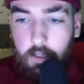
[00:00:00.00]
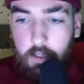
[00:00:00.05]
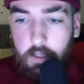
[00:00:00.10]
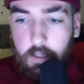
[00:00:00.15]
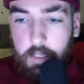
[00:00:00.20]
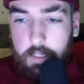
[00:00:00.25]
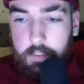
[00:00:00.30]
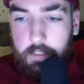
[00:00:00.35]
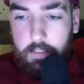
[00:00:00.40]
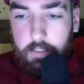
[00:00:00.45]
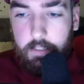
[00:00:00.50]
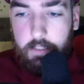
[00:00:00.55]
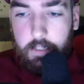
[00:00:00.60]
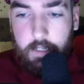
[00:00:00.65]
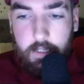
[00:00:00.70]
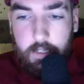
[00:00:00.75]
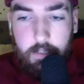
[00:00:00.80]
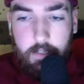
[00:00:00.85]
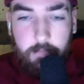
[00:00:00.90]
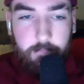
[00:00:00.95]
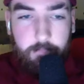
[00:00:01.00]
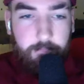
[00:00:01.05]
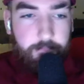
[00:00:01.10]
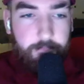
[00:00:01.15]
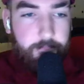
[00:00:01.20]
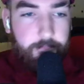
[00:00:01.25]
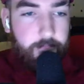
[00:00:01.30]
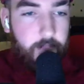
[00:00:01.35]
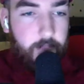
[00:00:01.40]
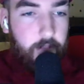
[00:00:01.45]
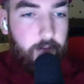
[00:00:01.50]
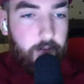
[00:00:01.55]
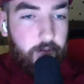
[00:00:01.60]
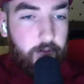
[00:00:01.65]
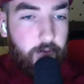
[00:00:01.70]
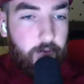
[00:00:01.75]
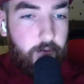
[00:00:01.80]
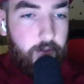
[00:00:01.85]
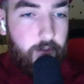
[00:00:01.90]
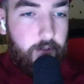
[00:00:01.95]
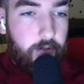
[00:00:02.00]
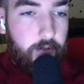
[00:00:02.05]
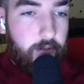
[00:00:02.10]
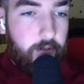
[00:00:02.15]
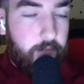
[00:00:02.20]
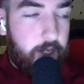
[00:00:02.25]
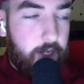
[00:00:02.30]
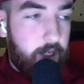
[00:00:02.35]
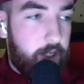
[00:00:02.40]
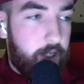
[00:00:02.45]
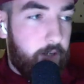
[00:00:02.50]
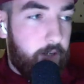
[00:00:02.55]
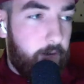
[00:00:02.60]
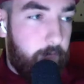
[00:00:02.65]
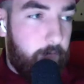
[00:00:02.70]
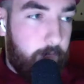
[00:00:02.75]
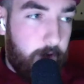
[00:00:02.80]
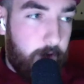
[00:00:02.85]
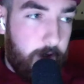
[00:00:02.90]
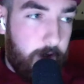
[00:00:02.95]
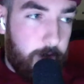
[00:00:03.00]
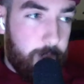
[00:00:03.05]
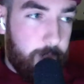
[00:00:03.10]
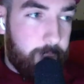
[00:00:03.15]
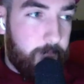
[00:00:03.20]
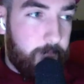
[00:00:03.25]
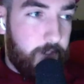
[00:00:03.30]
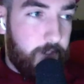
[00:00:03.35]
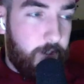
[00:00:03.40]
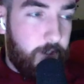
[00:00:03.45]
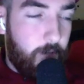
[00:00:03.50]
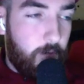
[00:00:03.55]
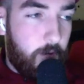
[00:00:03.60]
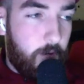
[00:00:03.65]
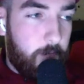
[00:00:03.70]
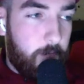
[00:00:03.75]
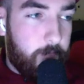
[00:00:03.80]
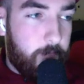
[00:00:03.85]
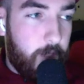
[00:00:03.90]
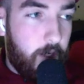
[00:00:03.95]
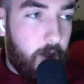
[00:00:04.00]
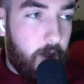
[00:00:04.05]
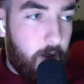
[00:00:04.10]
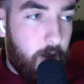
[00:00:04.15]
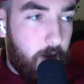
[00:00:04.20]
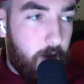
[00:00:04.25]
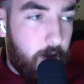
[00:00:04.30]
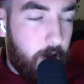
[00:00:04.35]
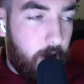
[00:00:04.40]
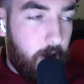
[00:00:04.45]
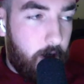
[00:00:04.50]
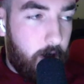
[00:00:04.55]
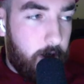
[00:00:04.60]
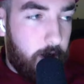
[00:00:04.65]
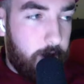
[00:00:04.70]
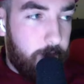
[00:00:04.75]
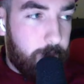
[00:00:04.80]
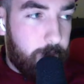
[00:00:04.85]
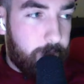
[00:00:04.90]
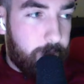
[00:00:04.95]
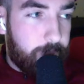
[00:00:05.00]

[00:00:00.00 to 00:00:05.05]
Anthony, thoughts on the match so far? Do you know what? I can't lie.